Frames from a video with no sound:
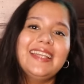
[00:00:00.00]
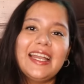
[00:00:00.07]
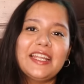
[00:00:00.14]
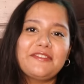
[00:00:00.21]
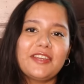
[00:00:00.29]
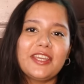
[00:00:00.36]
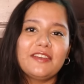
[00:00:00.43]

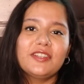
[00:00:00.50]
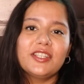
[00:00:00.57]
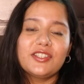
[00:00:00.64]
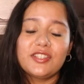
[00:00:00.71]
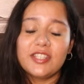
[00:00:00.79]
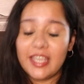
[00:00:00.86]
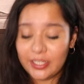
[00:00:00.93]
that, we have
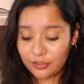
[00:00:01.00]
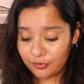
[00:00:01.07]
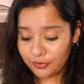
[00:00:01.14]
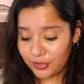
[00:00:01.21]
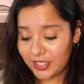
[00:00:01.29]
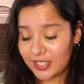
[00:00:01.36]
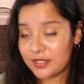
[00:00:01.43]
reached the end
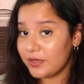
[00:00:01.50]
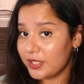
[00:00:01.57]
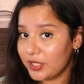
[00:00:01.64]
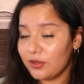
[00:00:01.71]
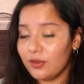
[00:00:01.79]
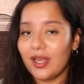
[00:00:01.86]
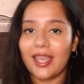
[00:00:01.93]
of today's
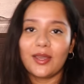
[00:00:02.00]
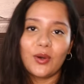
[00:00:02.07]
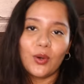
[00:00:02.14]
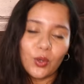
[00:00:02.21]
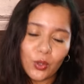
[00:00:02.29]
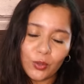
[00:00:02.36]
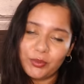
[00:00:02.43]
video. I
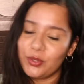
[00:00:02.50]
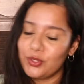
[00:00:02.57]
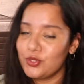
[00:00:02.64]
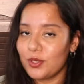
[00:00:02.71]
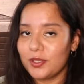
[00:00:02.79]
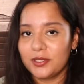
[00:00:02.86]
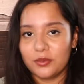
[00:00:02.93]
hope you
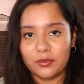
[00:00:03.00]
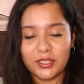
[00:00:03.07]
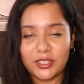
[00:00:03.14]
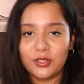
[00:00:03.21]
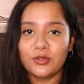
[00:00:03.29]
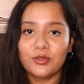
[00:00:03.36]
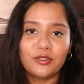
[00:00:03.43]
enjoyed the video.